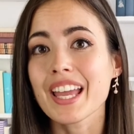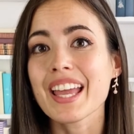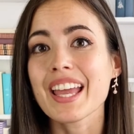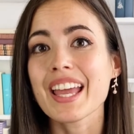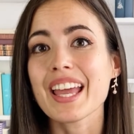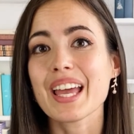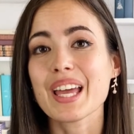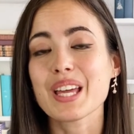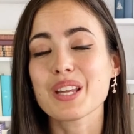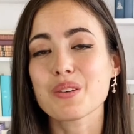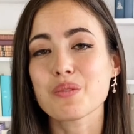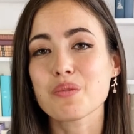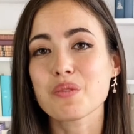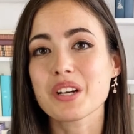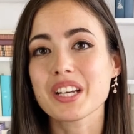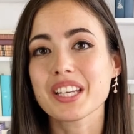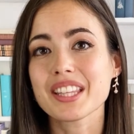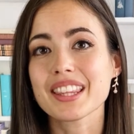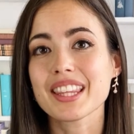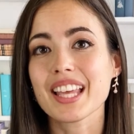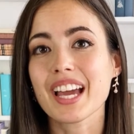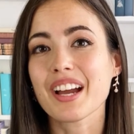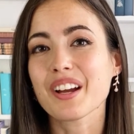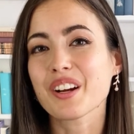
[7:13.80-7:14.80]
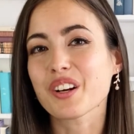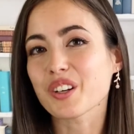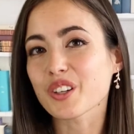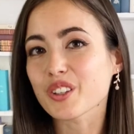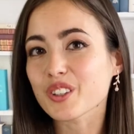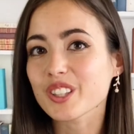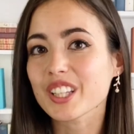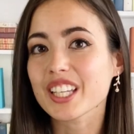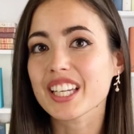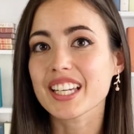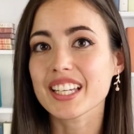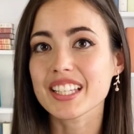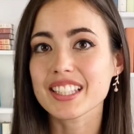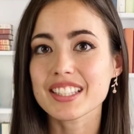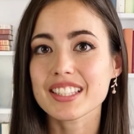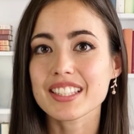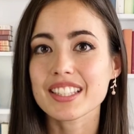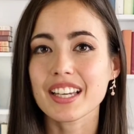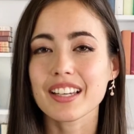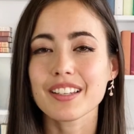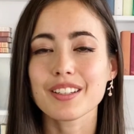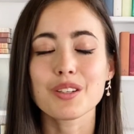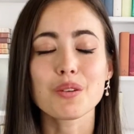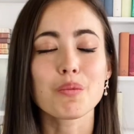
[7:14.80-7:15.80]
And with that early
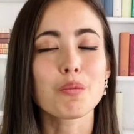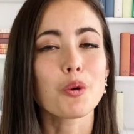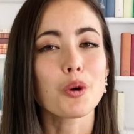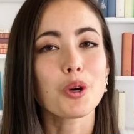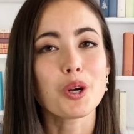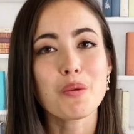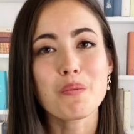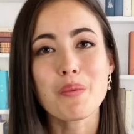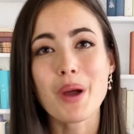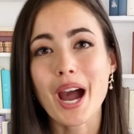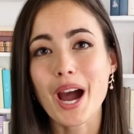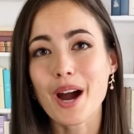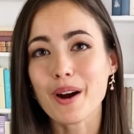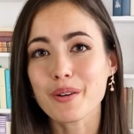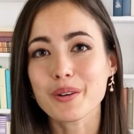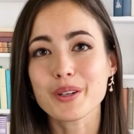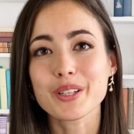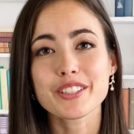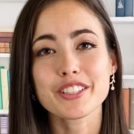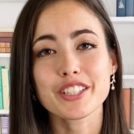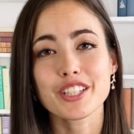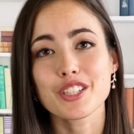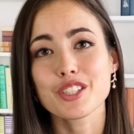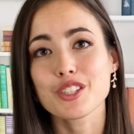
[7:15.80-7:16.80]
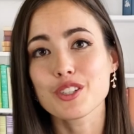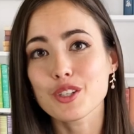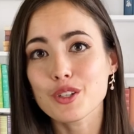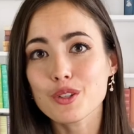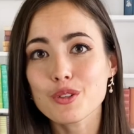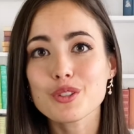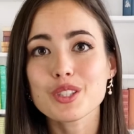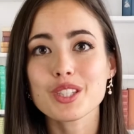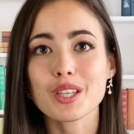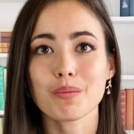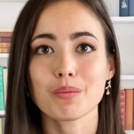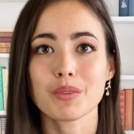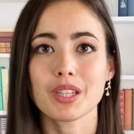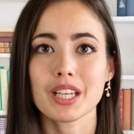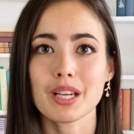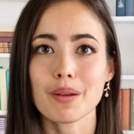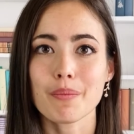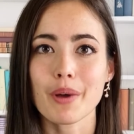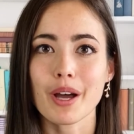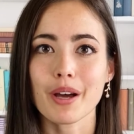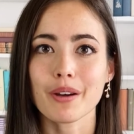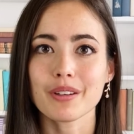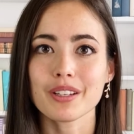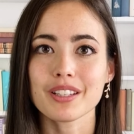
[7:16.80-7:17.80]
insight, you're more empowered to do something
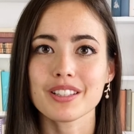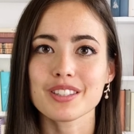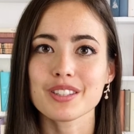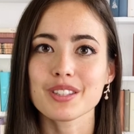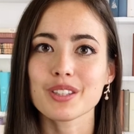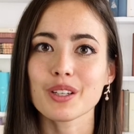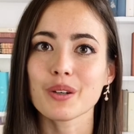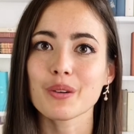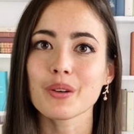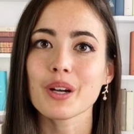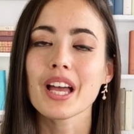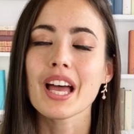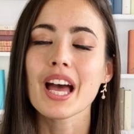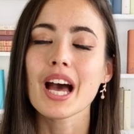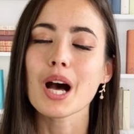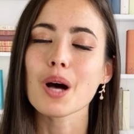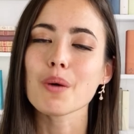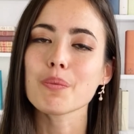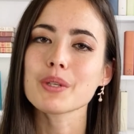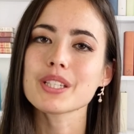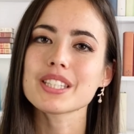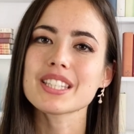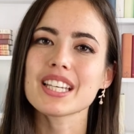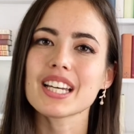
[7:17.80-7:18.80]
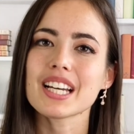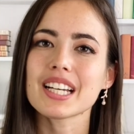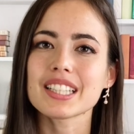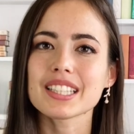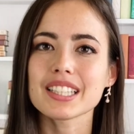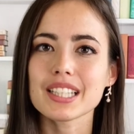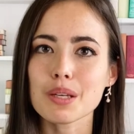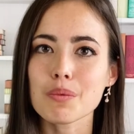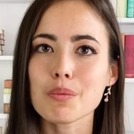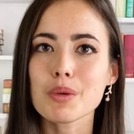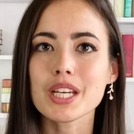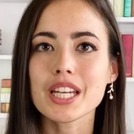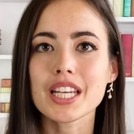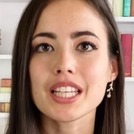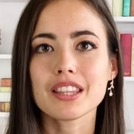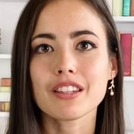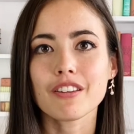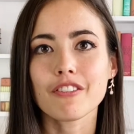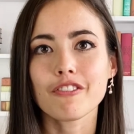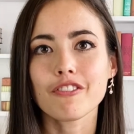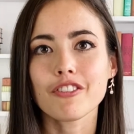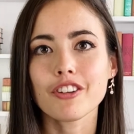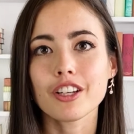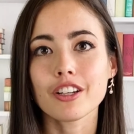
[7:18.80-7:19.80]
about it, so helping to eliminate the
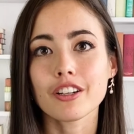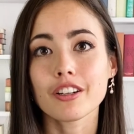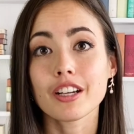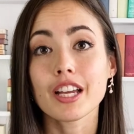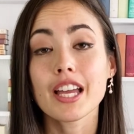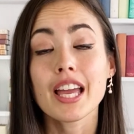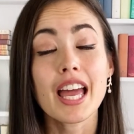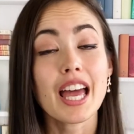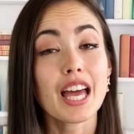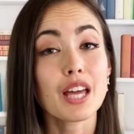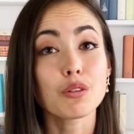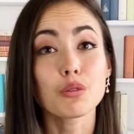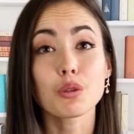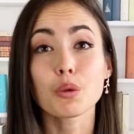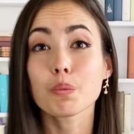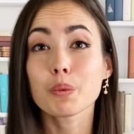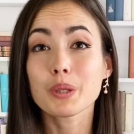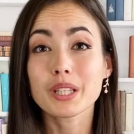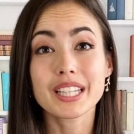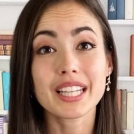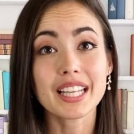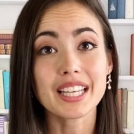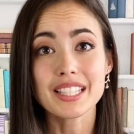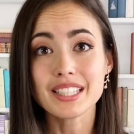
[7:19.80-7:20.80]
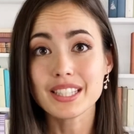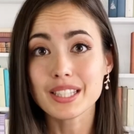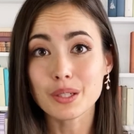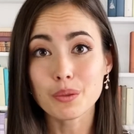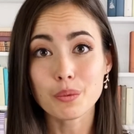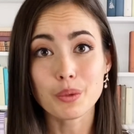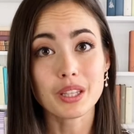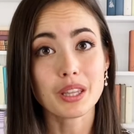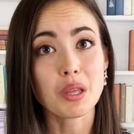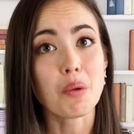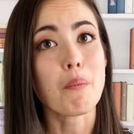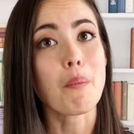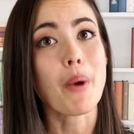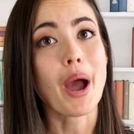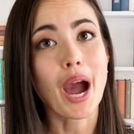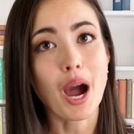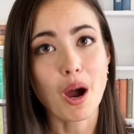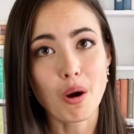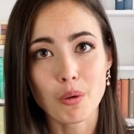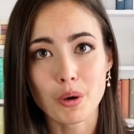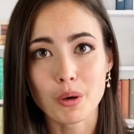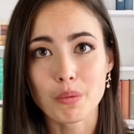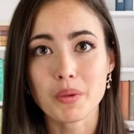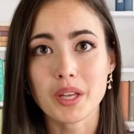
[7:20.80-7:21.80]
fear and replace it with
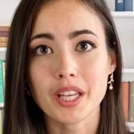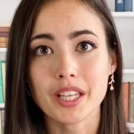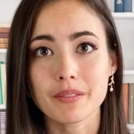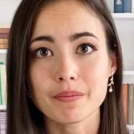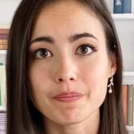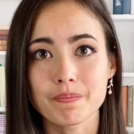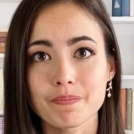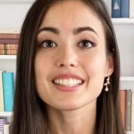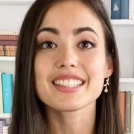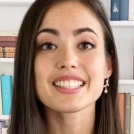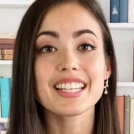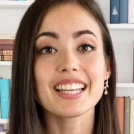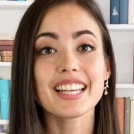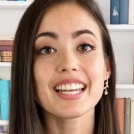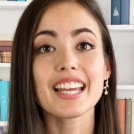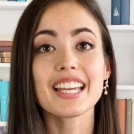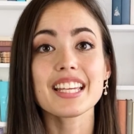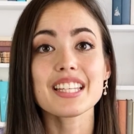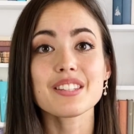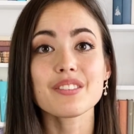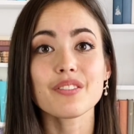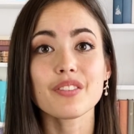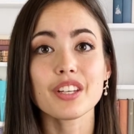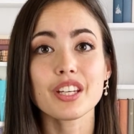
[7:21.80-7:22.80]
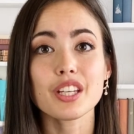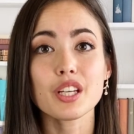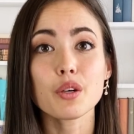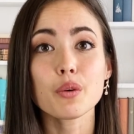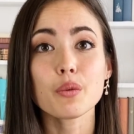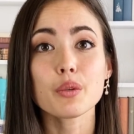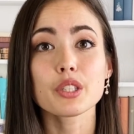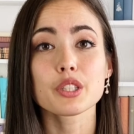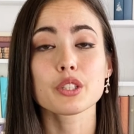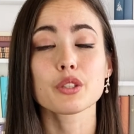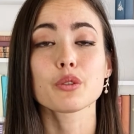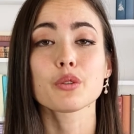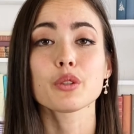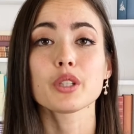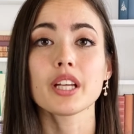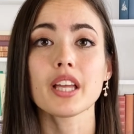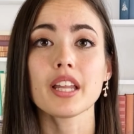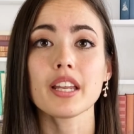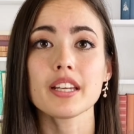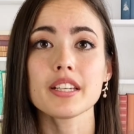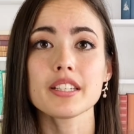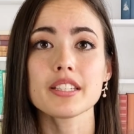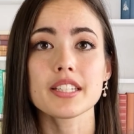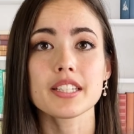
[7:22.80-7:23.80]
empowerment. Today's video was
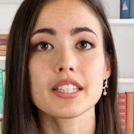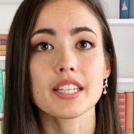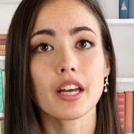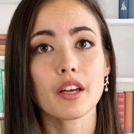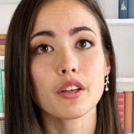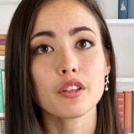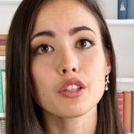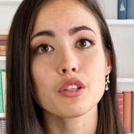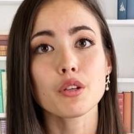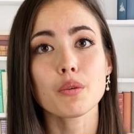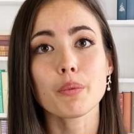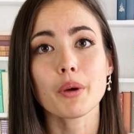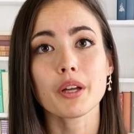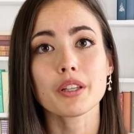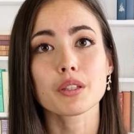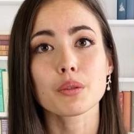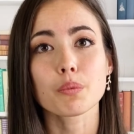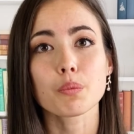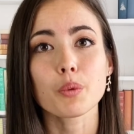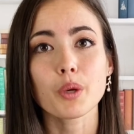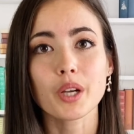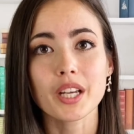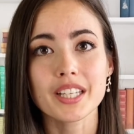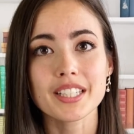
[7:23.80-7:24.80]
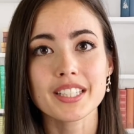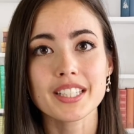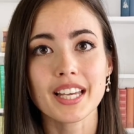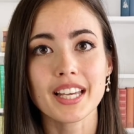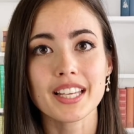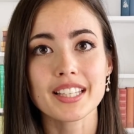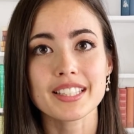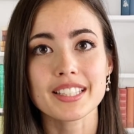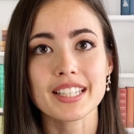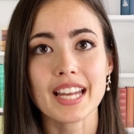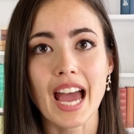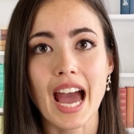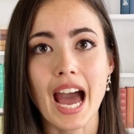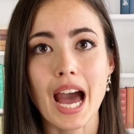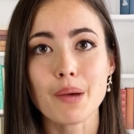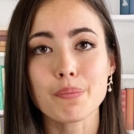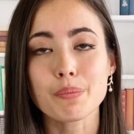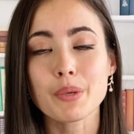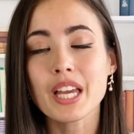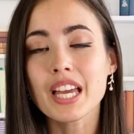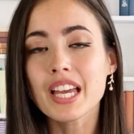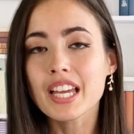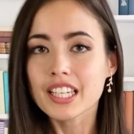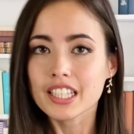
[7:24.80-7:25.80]
created to tell you about the BrainTest app,
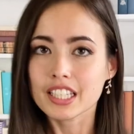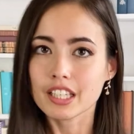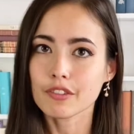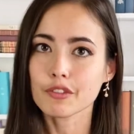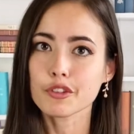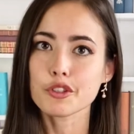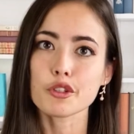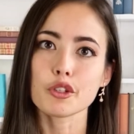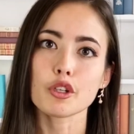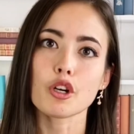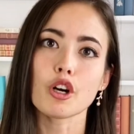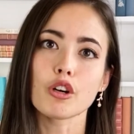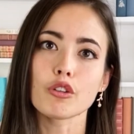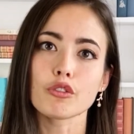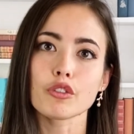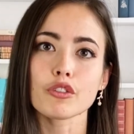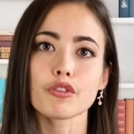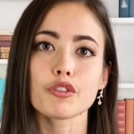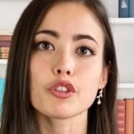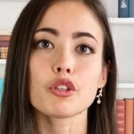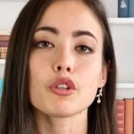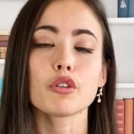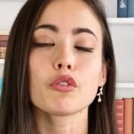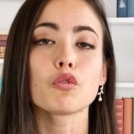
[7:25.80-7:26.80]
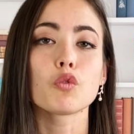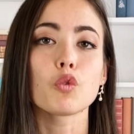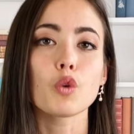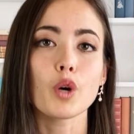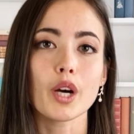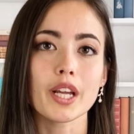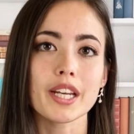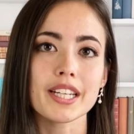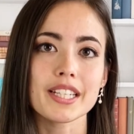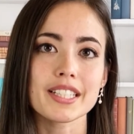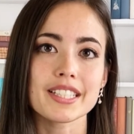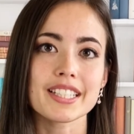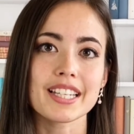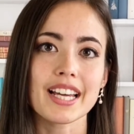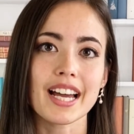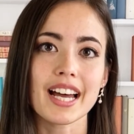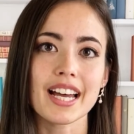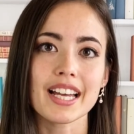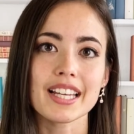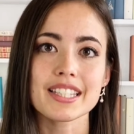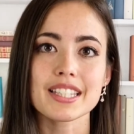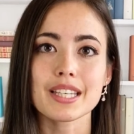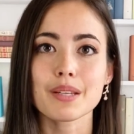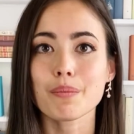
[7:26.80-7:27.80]
give you an overview of what it
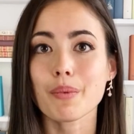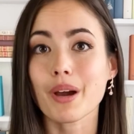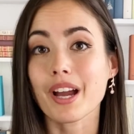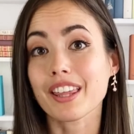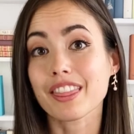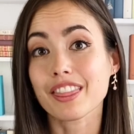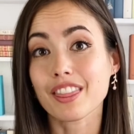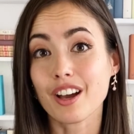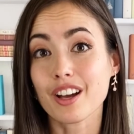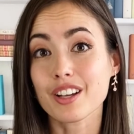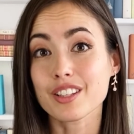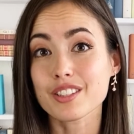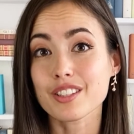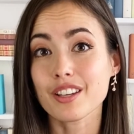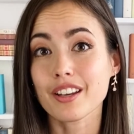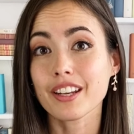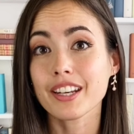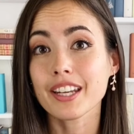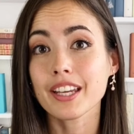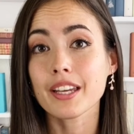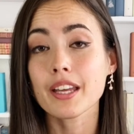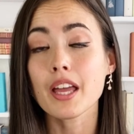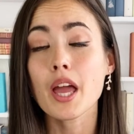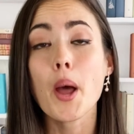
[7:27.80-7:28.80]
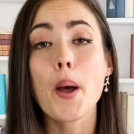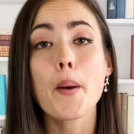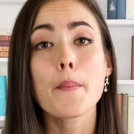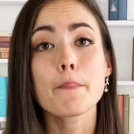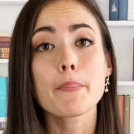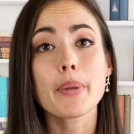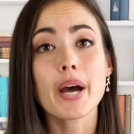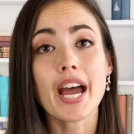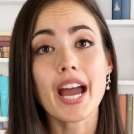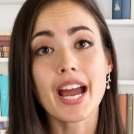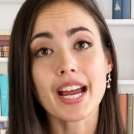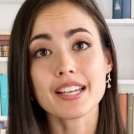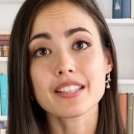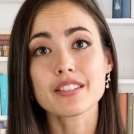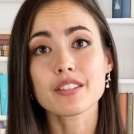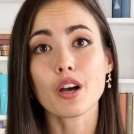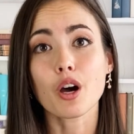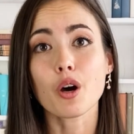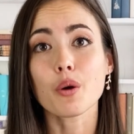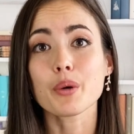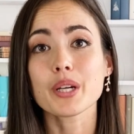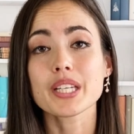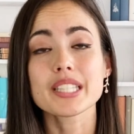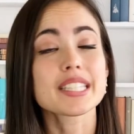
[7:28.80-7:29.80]
does and my thoughts on it, but as
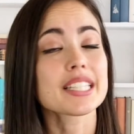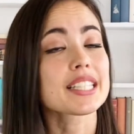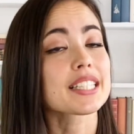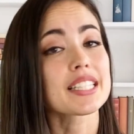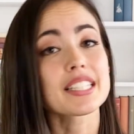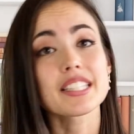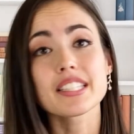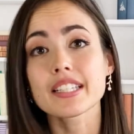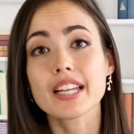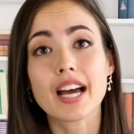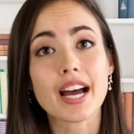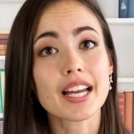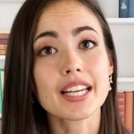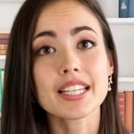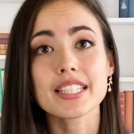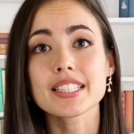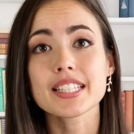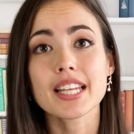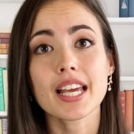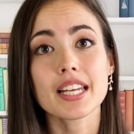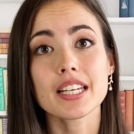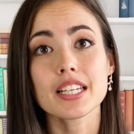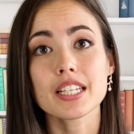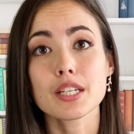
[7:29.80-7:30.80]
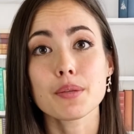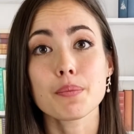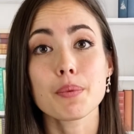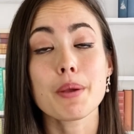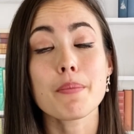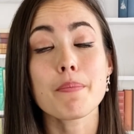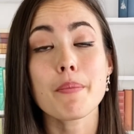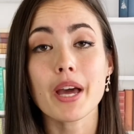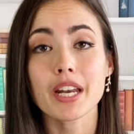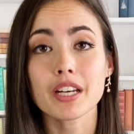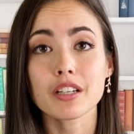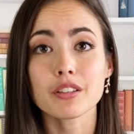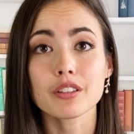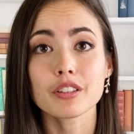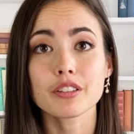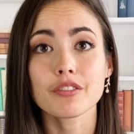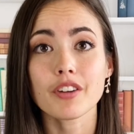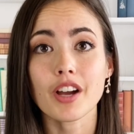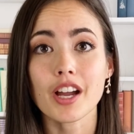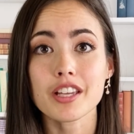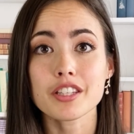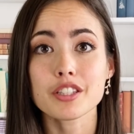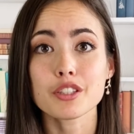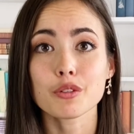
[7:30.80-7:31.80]
always, this is not intended to be medical
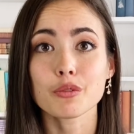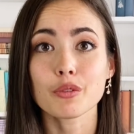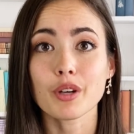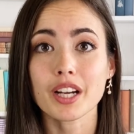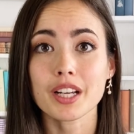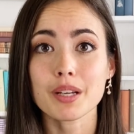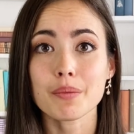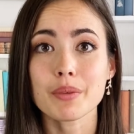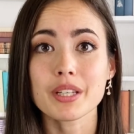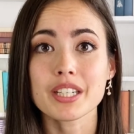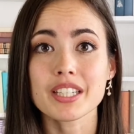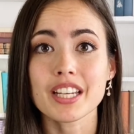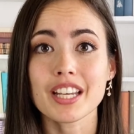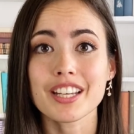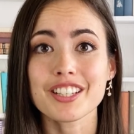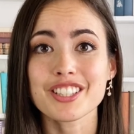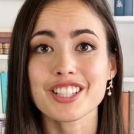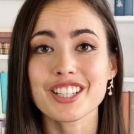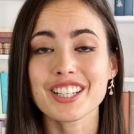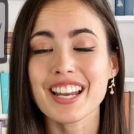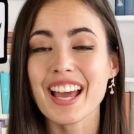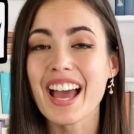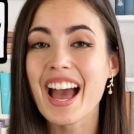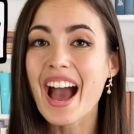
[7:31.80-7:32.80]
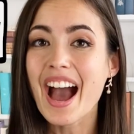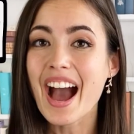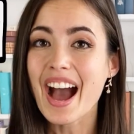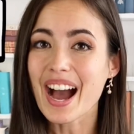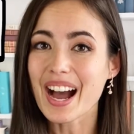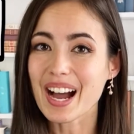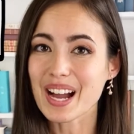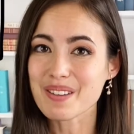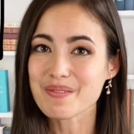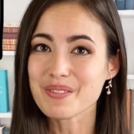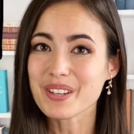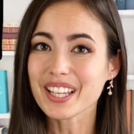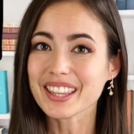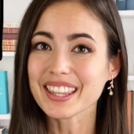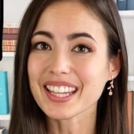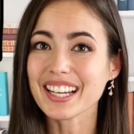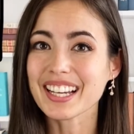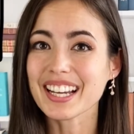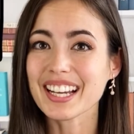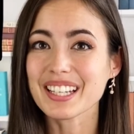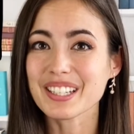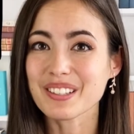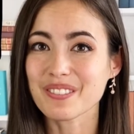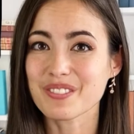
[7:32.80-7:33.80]
advice or recommendation. I'm not that
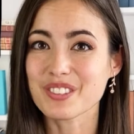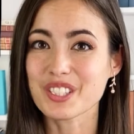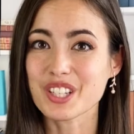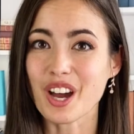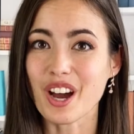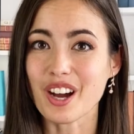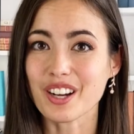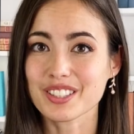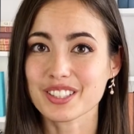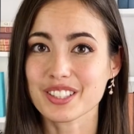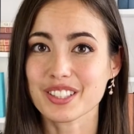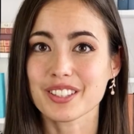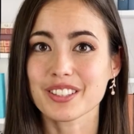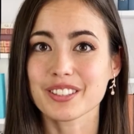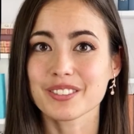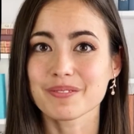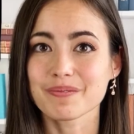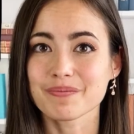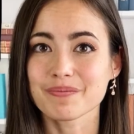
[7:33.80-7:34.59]
kind of doctor.